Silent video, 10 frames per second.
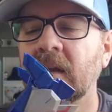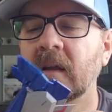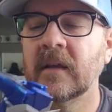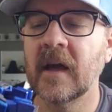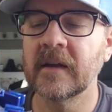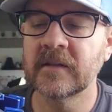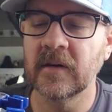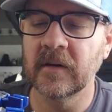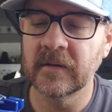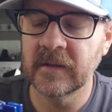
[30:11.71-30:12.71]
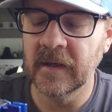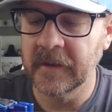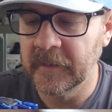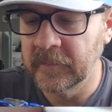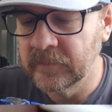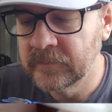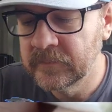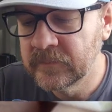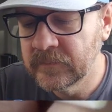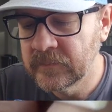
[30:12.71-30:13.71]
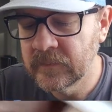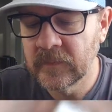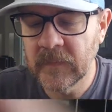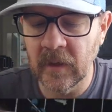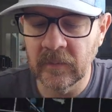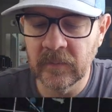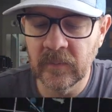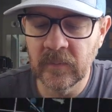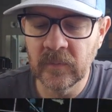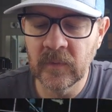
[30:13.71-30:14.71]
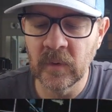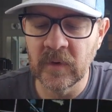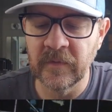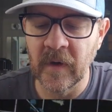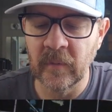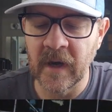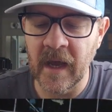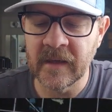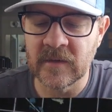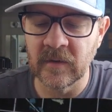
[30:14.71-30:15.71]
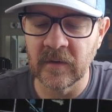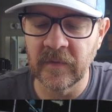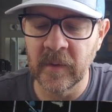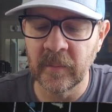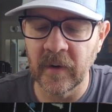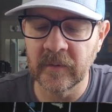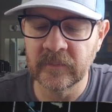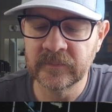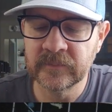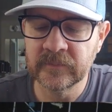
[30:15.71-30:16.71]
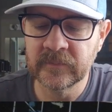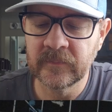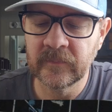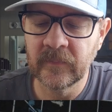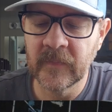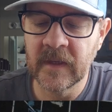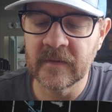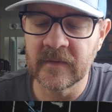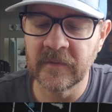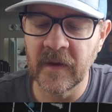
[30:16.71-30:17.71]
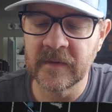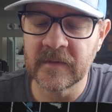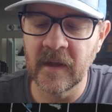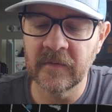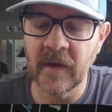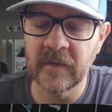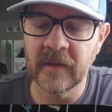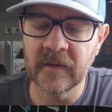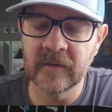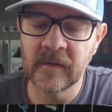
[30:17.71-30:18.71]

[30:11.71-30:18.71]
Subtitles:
kind of start, you know, doing what I consider the fun part. This is the fun stuff, I think.